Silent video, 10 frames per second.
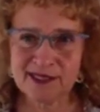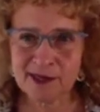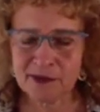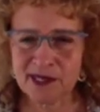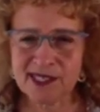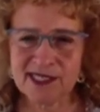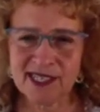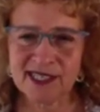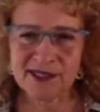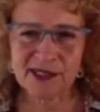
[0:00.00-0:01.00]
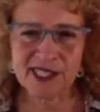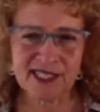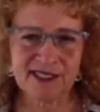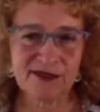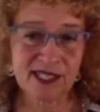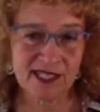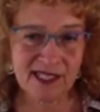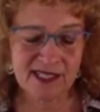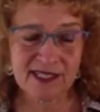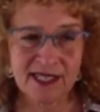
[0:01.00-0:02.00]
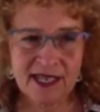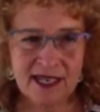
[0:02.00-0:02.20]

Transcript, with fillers: supporting gender creative kids.